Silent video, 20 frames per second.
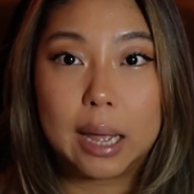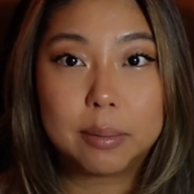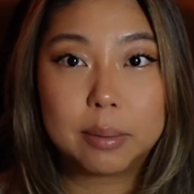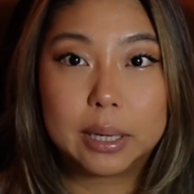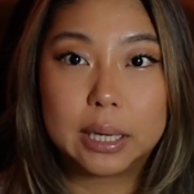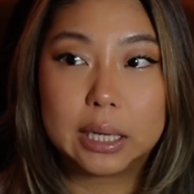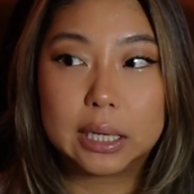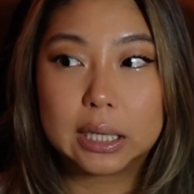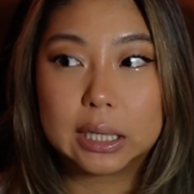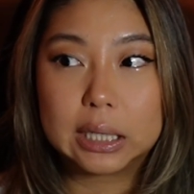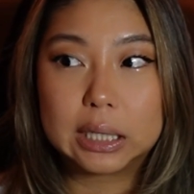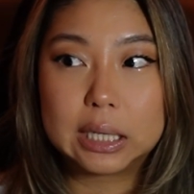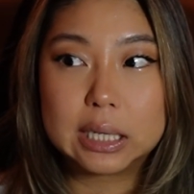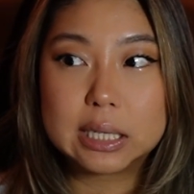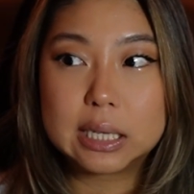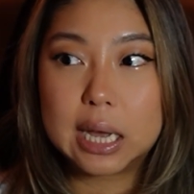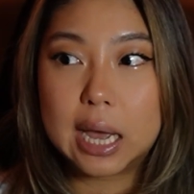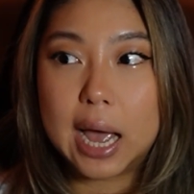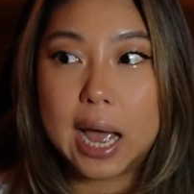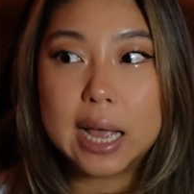I mean,
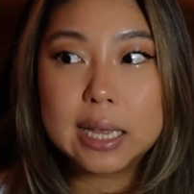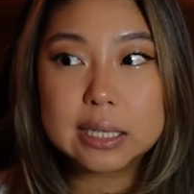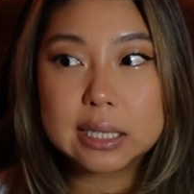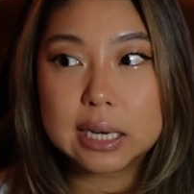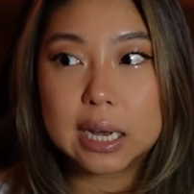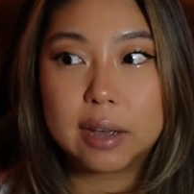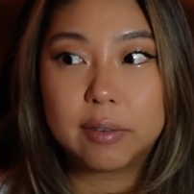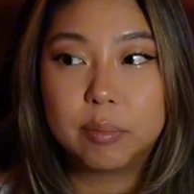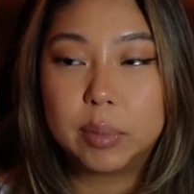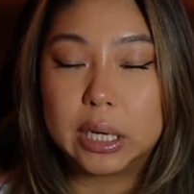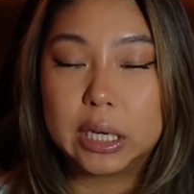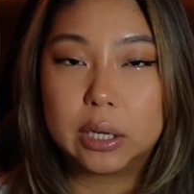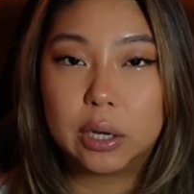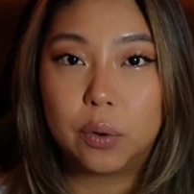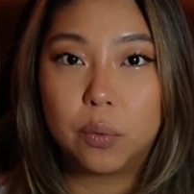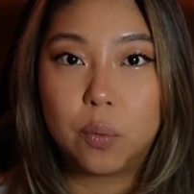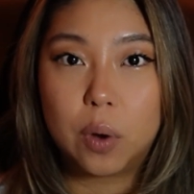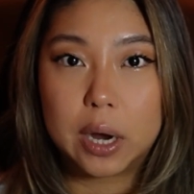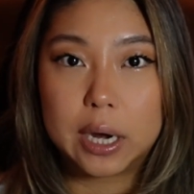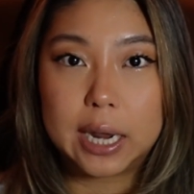because it has to have been
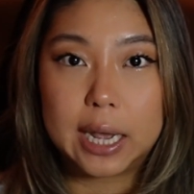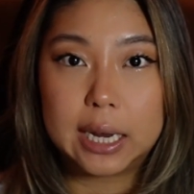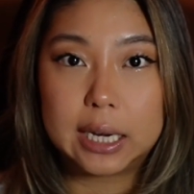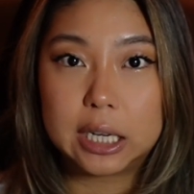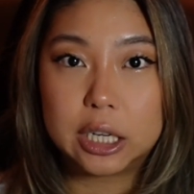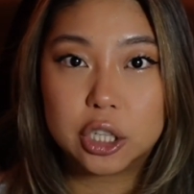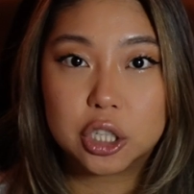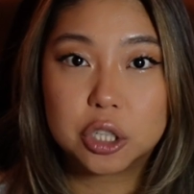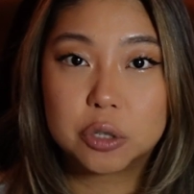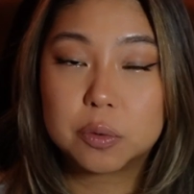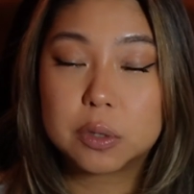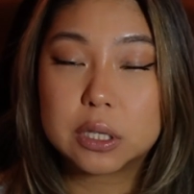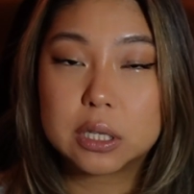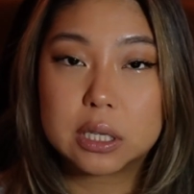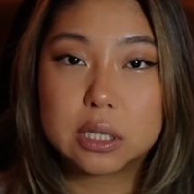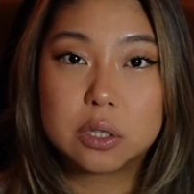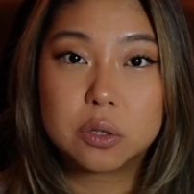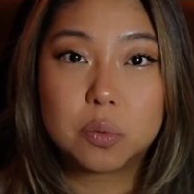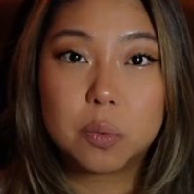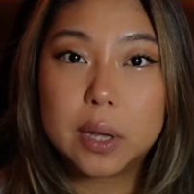a 180. She was
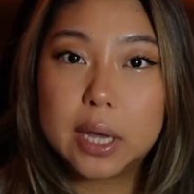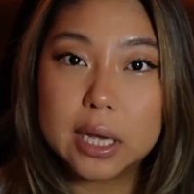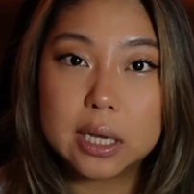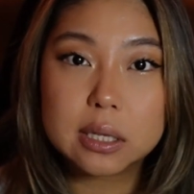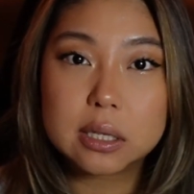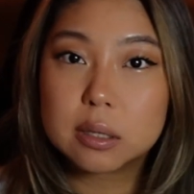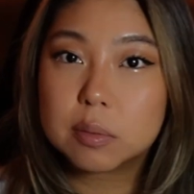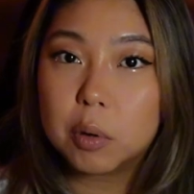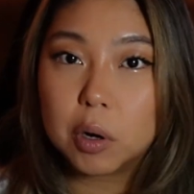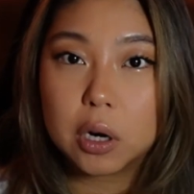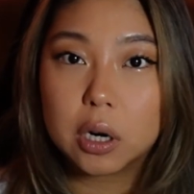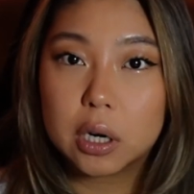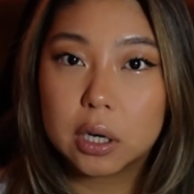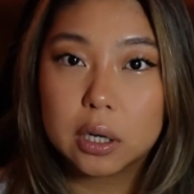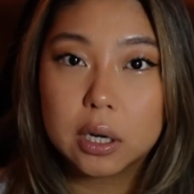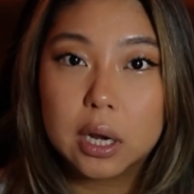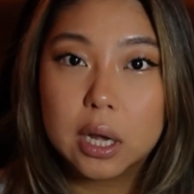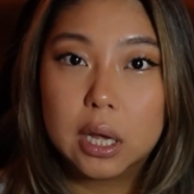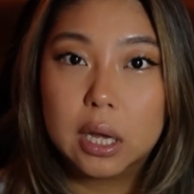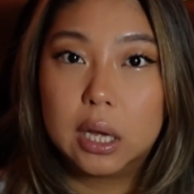a sweet,
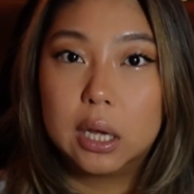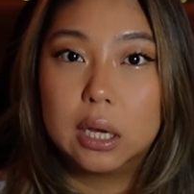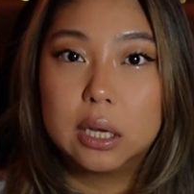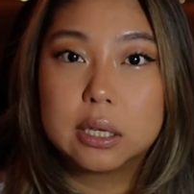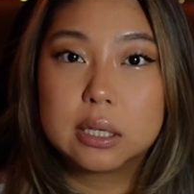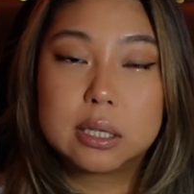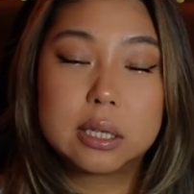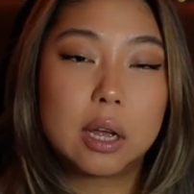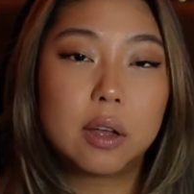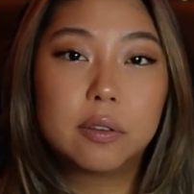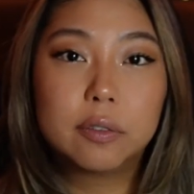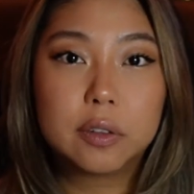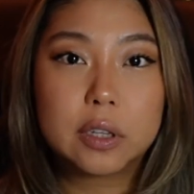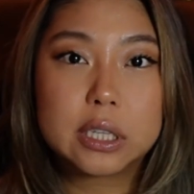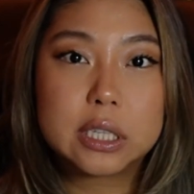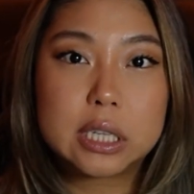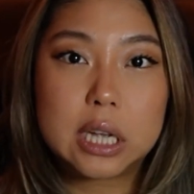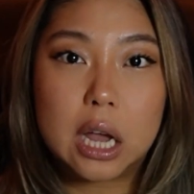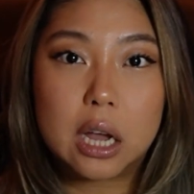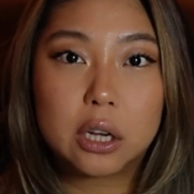smart,
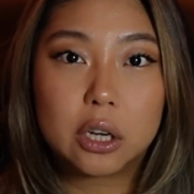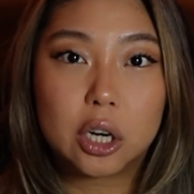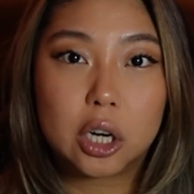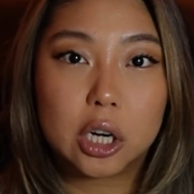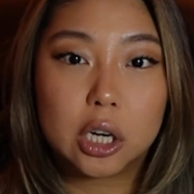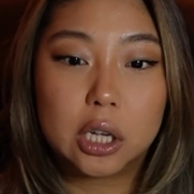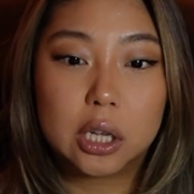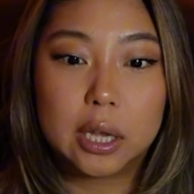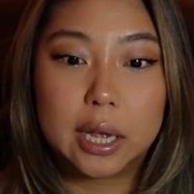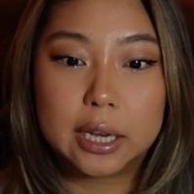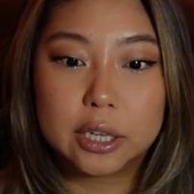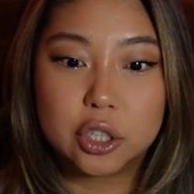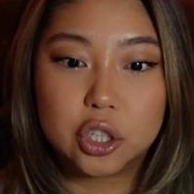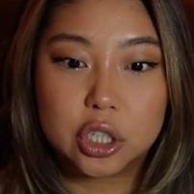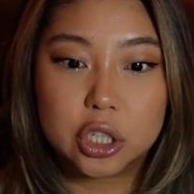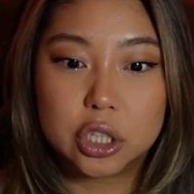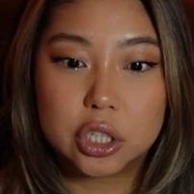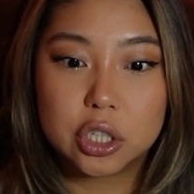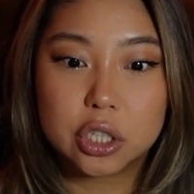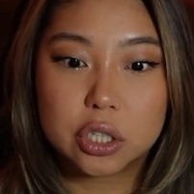selfless young girl, and
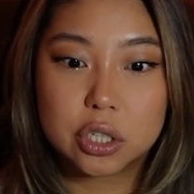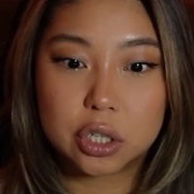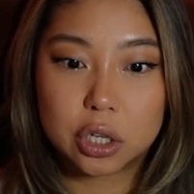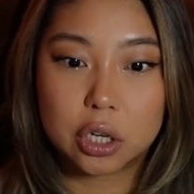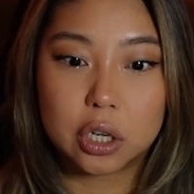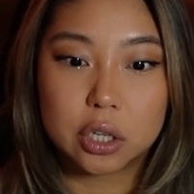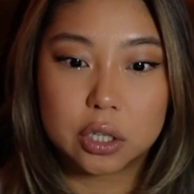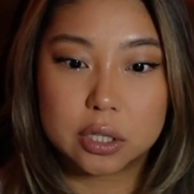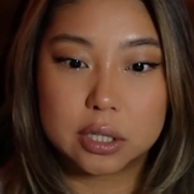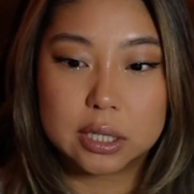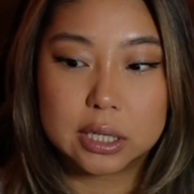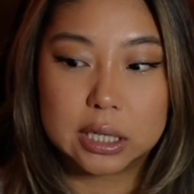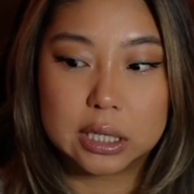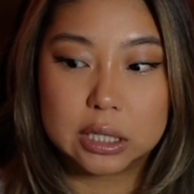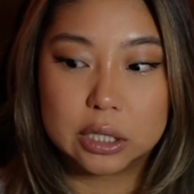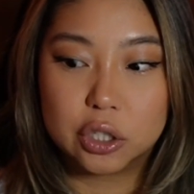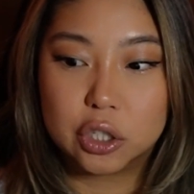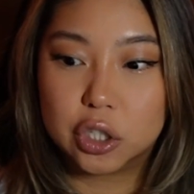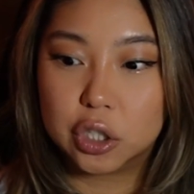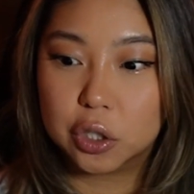she just turns
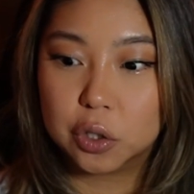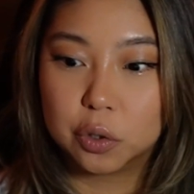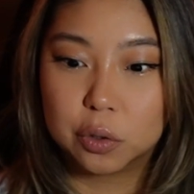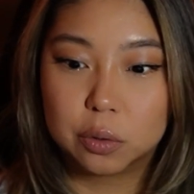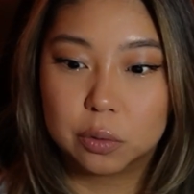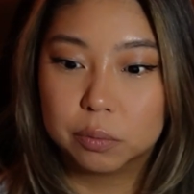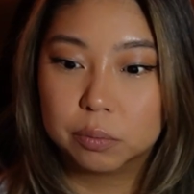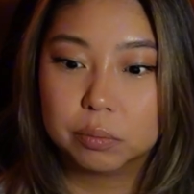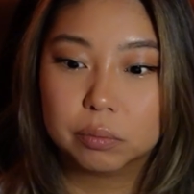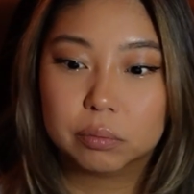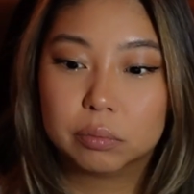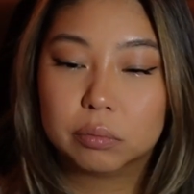into...